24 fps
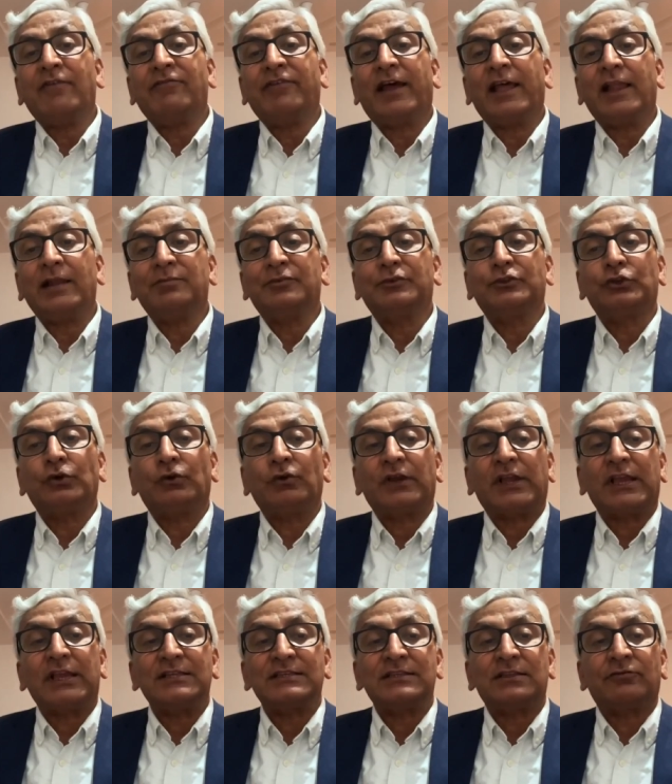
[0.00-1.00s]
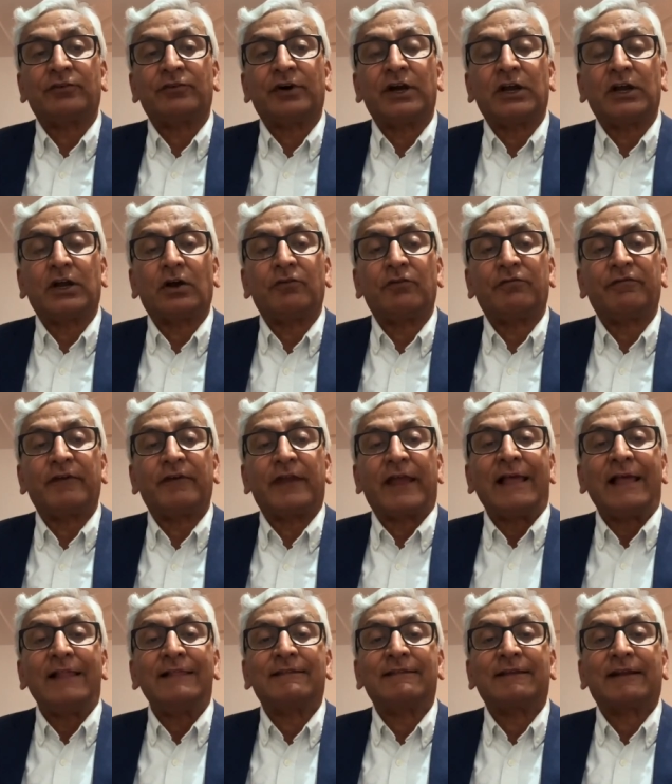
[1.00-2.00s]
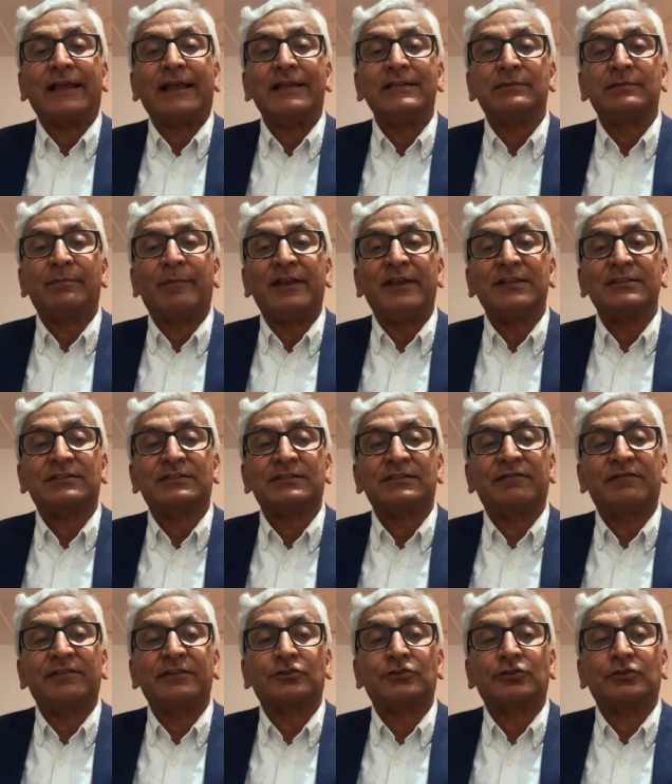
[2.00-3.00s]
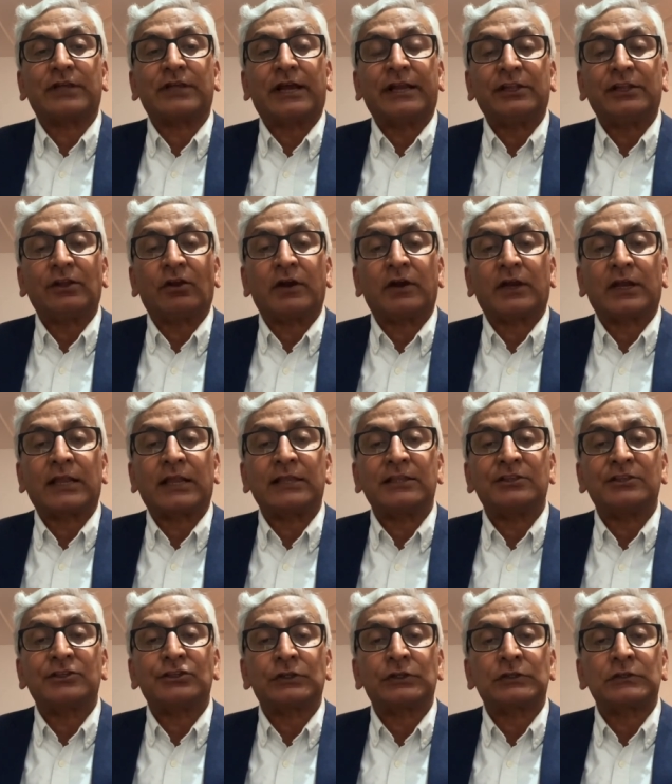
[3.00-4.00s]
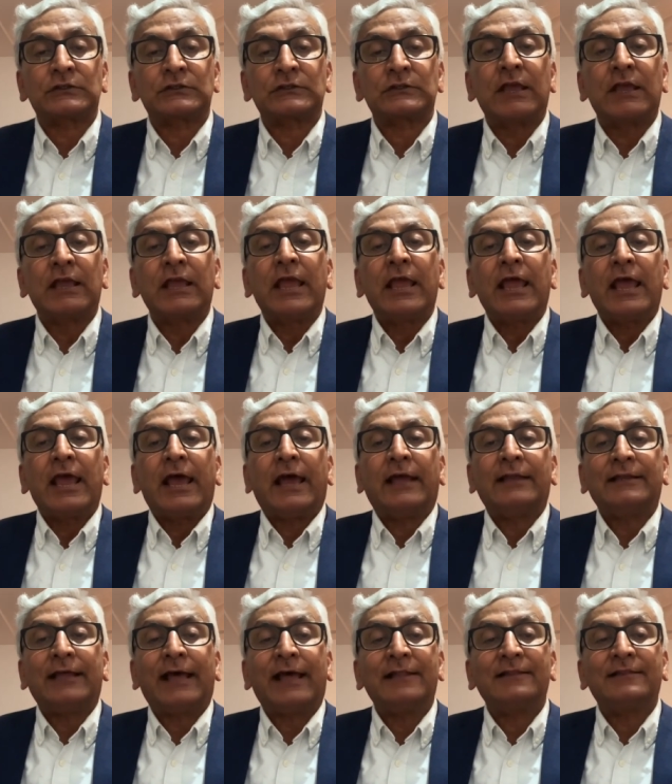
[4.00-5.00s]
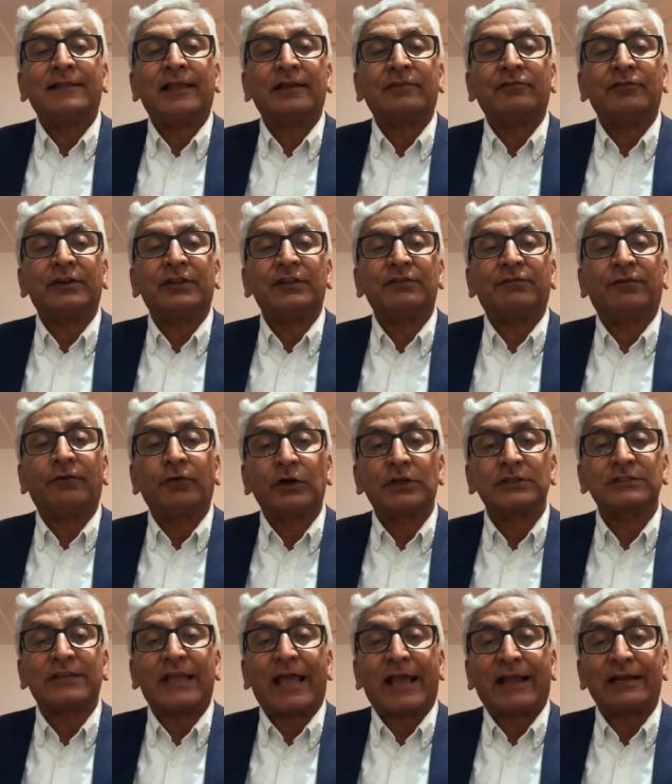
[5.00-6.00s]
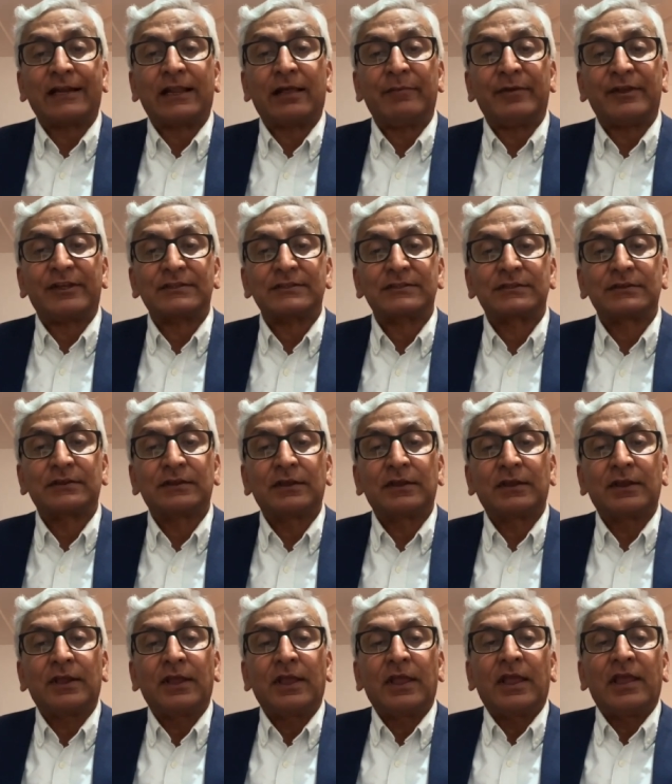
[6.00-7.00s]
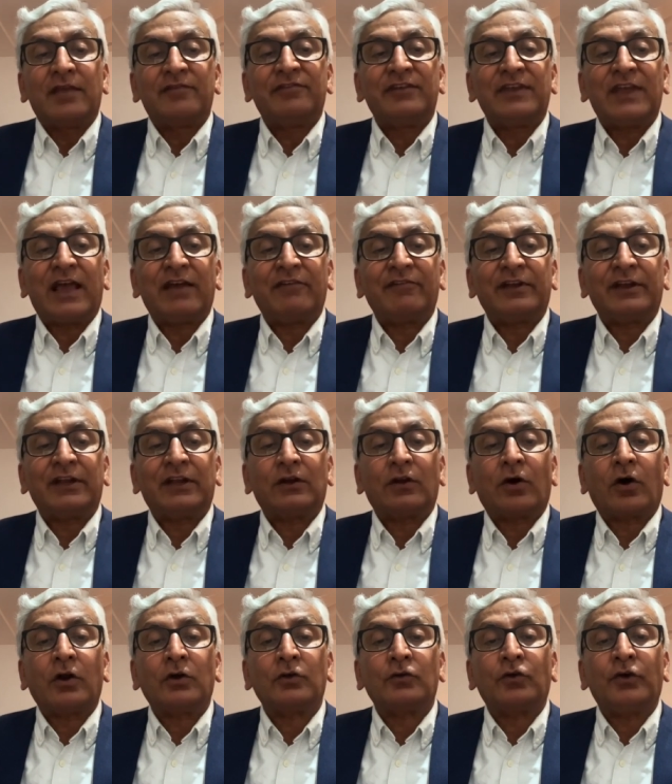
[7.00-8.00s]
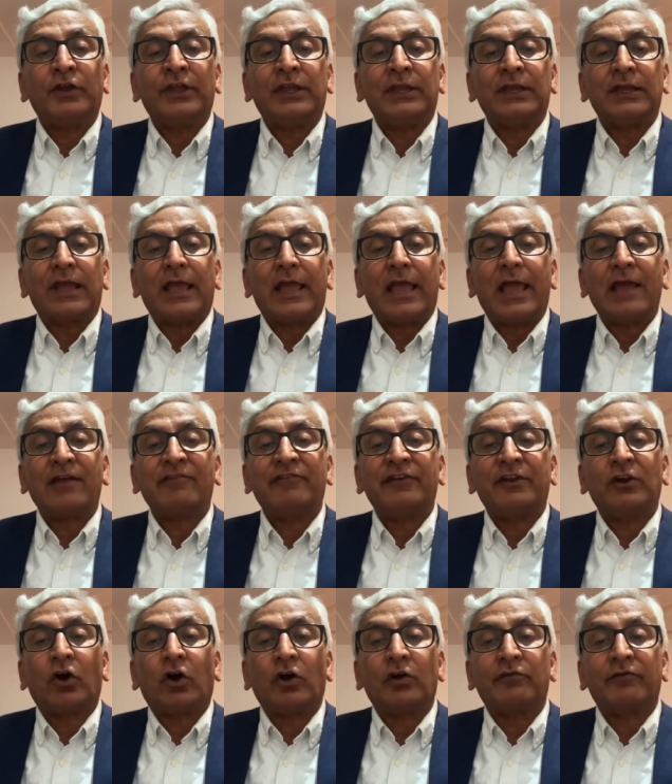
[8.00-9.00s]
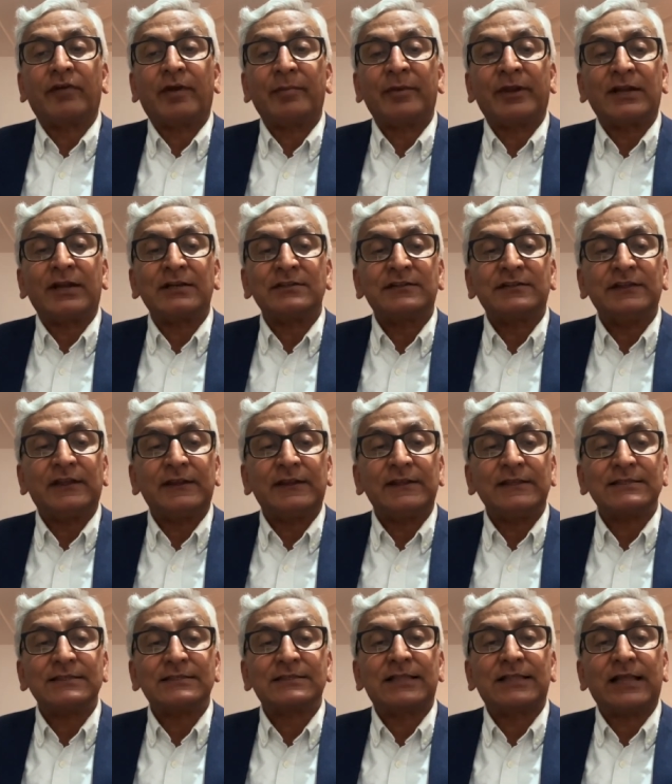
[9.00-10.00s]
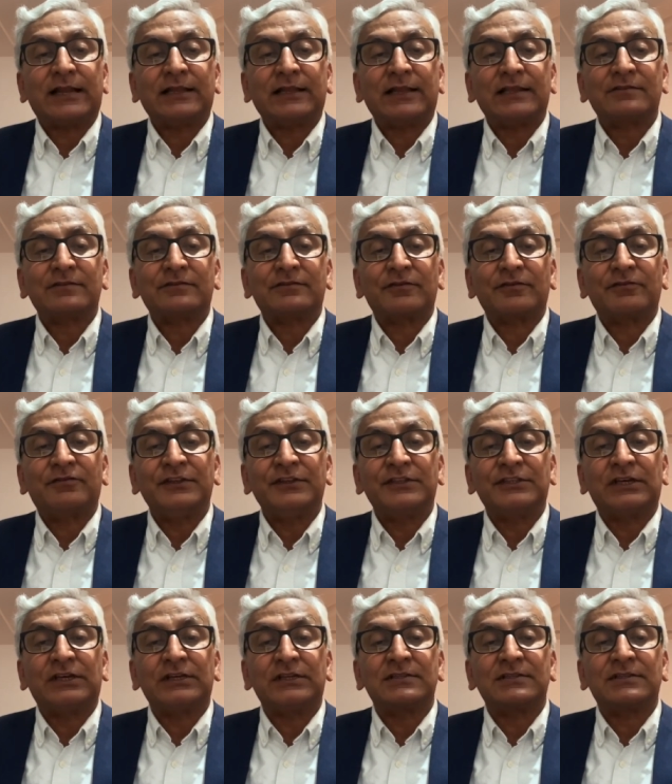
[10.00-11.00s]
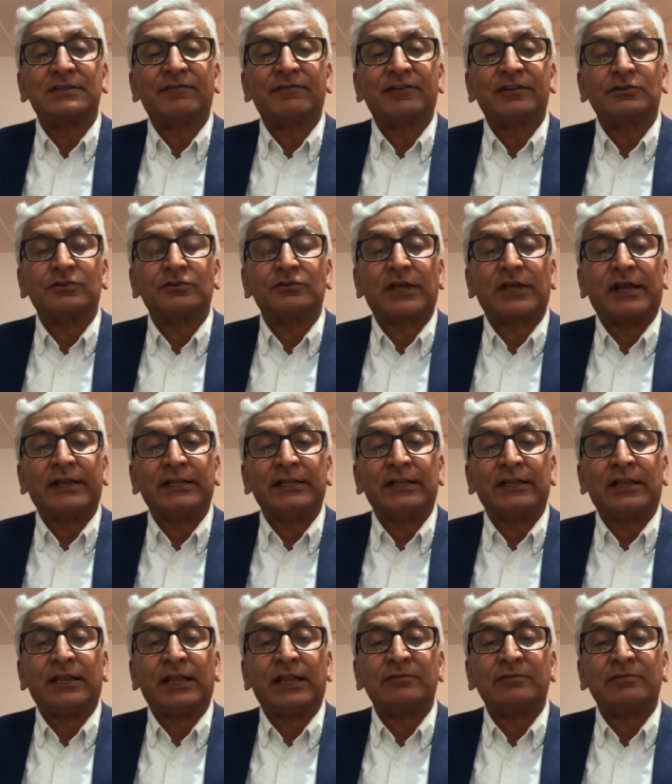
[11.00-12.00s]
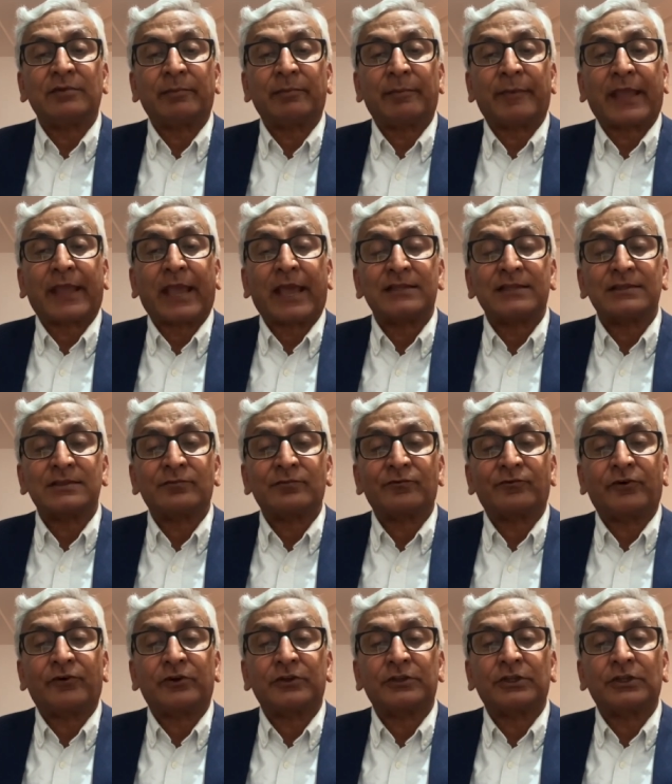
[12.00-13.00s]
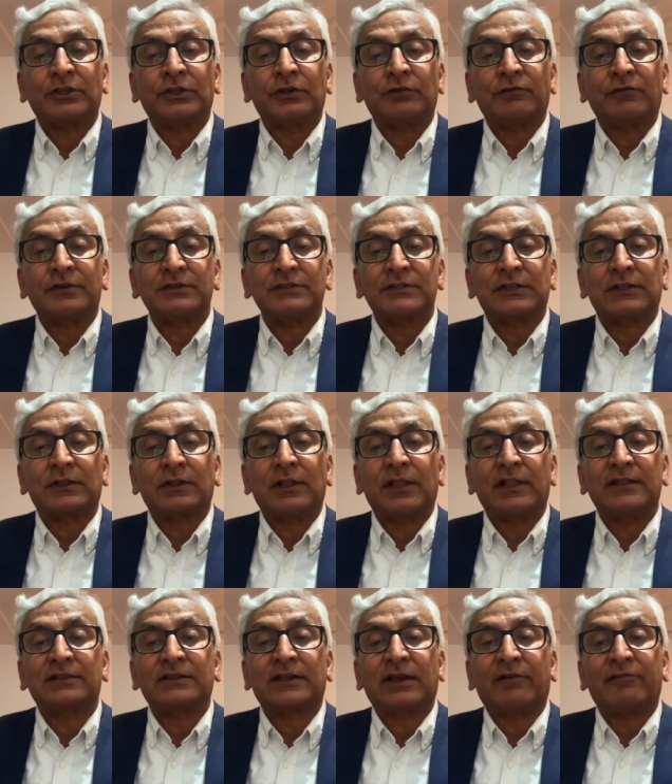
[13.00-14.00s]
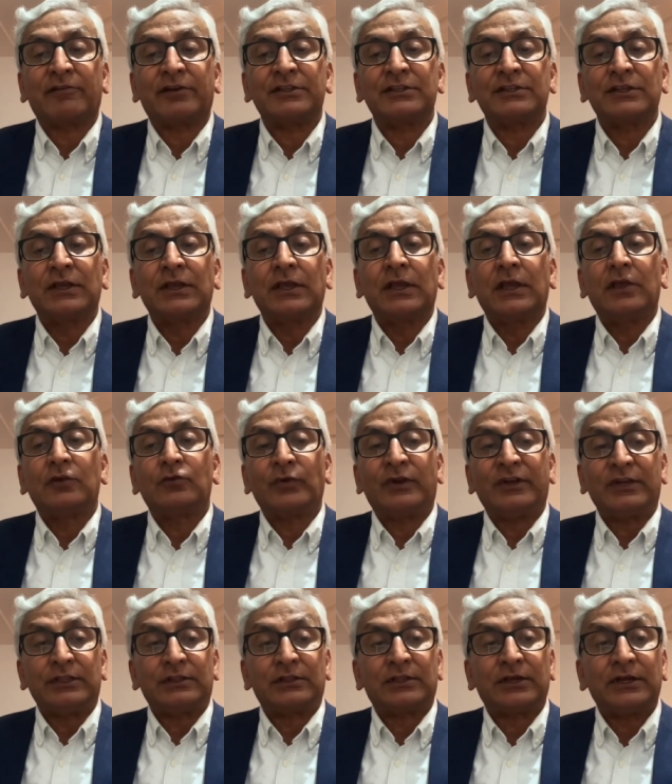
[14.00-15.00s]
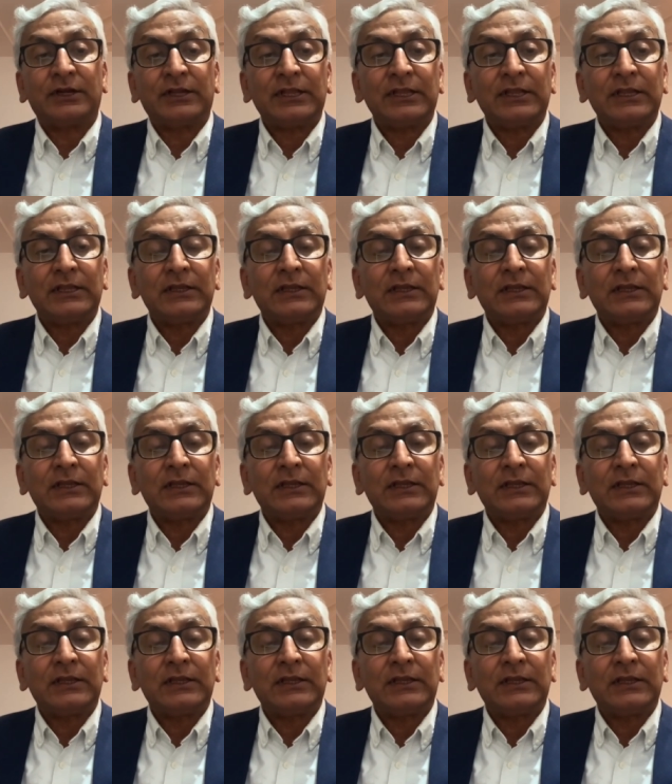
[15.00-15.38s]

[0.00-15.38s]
helped showcase the work of health rights-based civil society organizations and health equity-focused academics. We have an ongoing Equilogue webinar series that has featured the civil society engagement mechanism for the Universal Health Coverage 2030,